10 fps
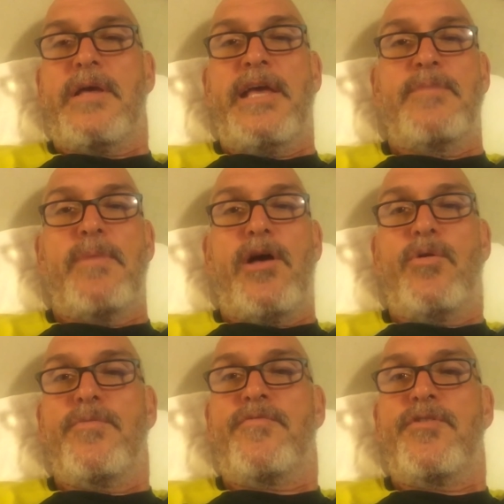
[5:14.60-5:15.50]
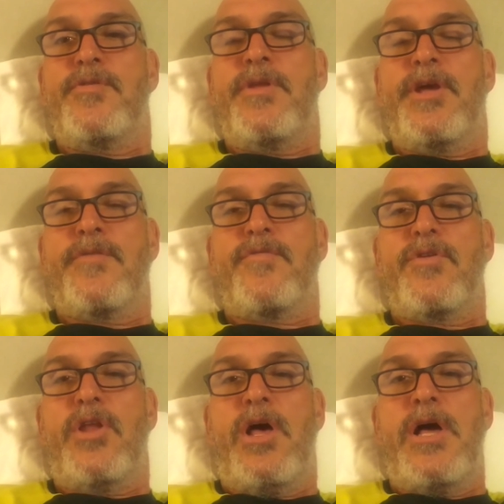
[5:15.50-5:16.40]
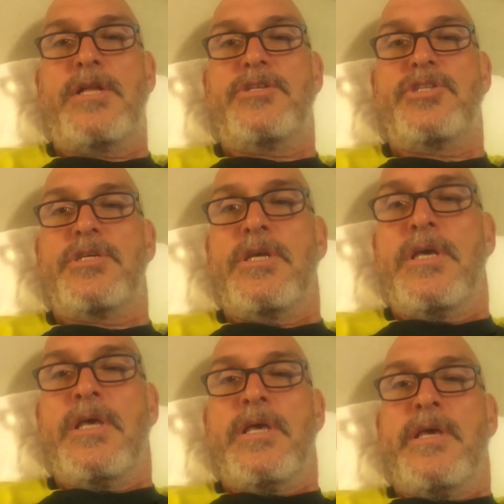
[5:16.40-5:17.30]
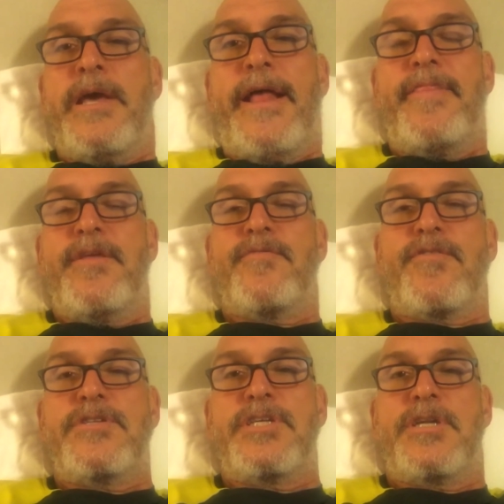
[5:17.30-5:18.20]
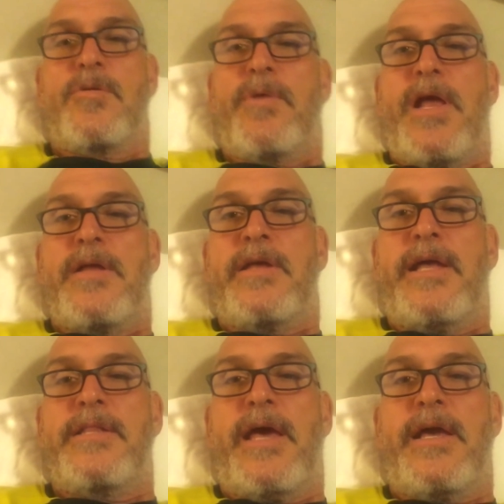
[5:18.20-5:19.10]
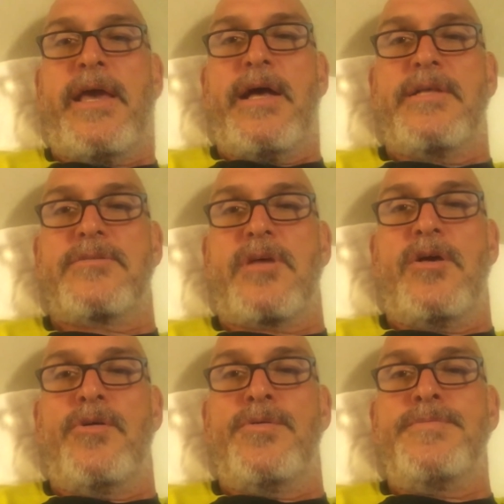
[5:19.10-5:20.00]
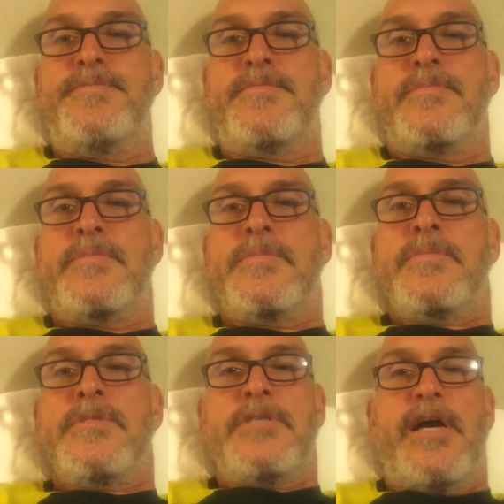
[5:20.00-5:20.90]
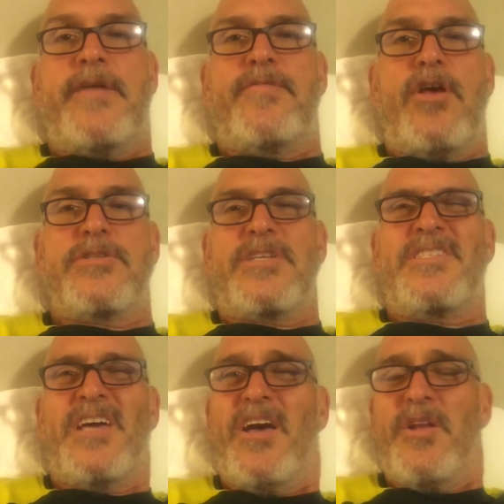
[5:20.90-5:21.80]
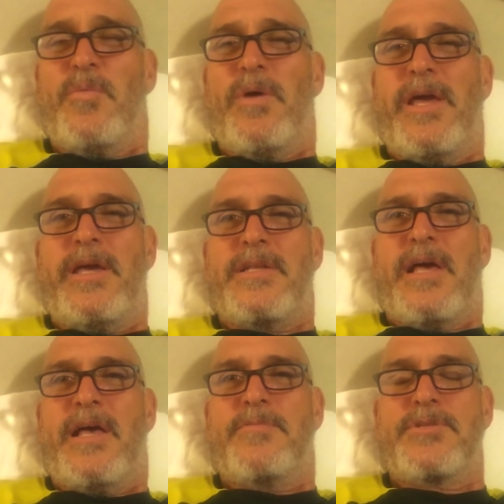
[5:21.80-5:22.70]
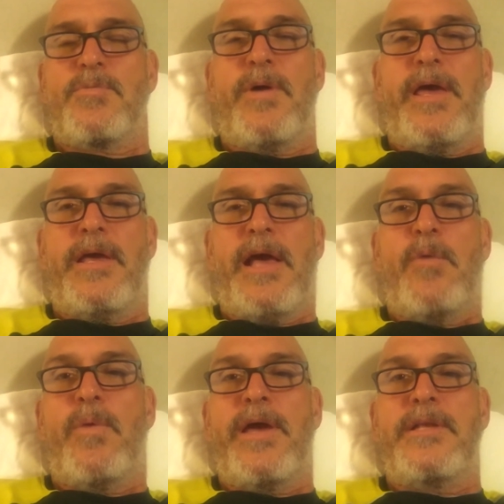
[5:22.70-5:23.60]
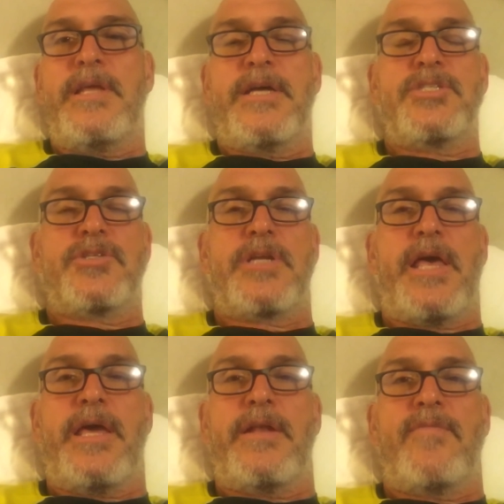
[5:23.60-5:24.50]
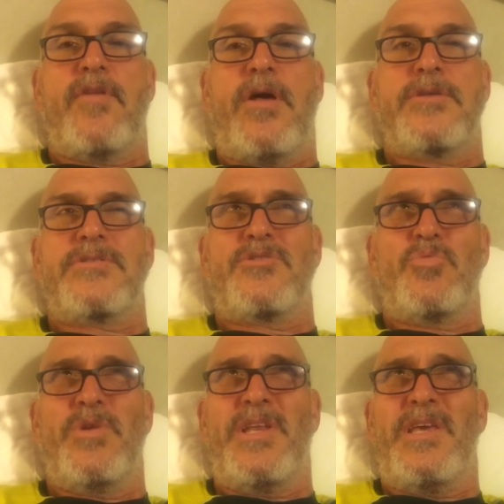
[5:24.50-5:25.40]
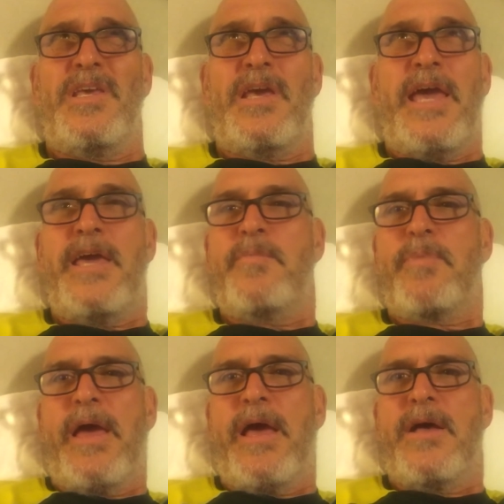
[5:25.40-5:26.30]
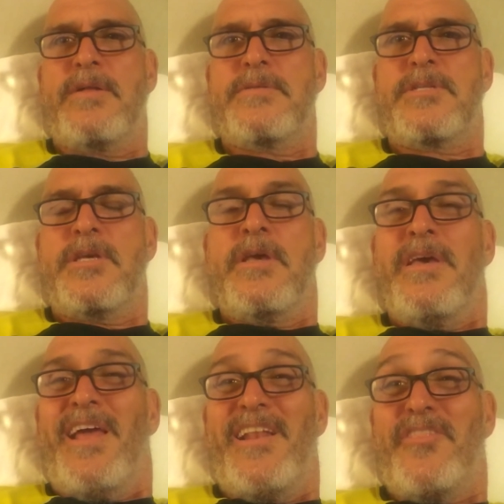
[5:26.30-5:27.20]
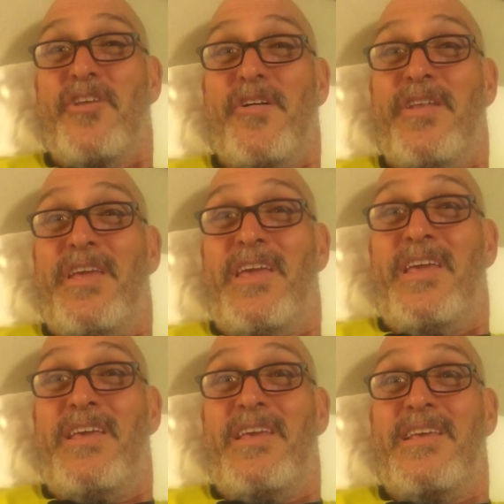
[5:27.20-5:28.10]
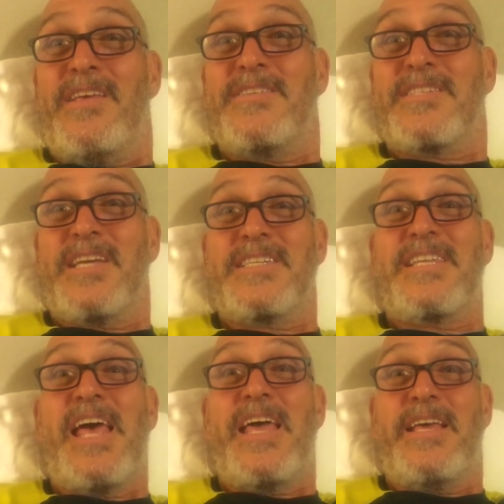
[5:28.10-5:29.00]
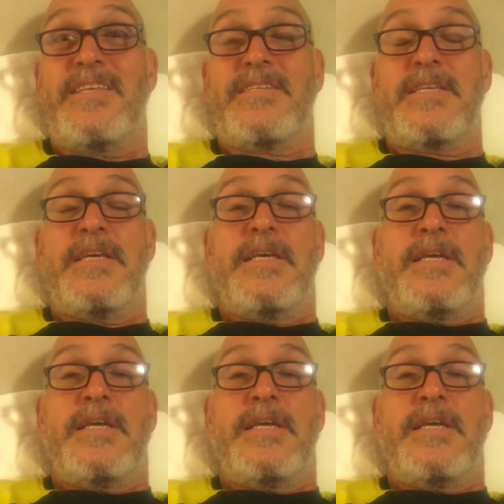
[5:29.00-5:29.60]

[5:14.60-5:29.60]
ate my own food here for lunch, and then for dinner went out and had that calzone. I've lost a ton of weight. I weighed yesterday and I've lost 28 pounds in 36 days.